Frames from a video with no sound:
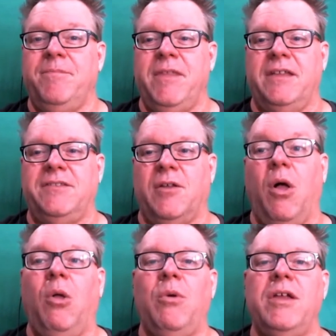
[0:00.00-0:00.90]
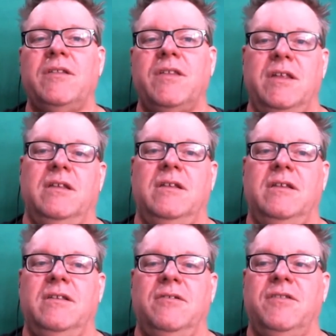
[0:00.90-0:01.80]
That's always, uh,
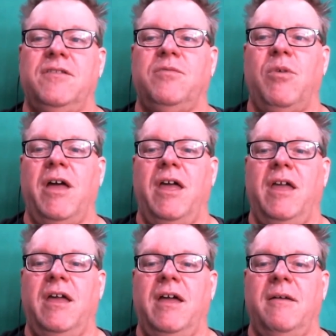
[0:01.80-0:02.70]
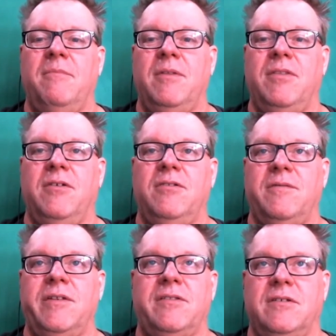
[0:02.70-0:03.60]
you know, this is why um, those
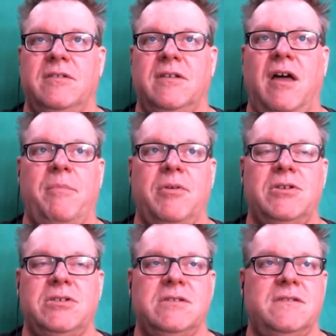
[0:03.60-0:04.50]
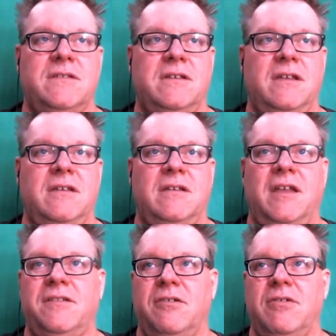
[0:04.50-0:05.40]
of us in operations and
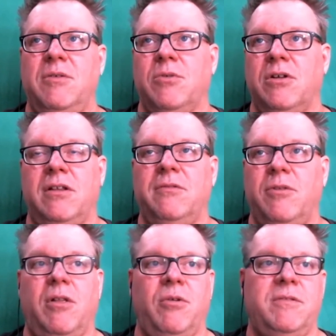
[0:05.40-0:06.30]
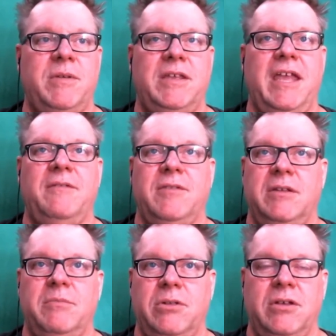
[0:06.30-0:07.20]
S R E world will always be gainfully
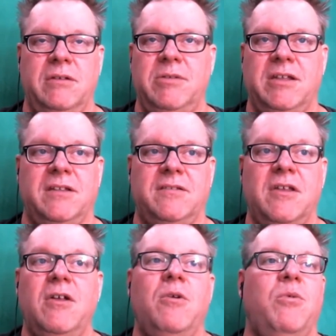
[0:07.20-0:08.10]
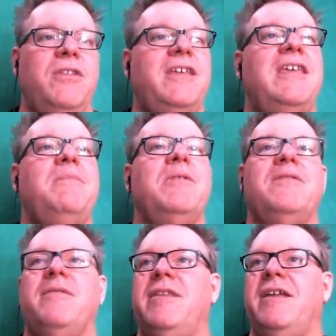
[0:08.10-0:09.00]
employed, because we're the
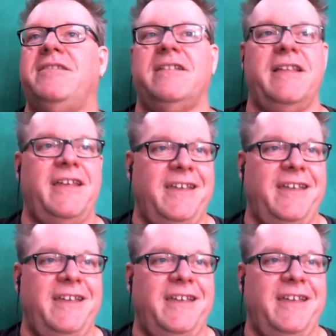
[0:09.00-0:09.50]
keepers of the S L A.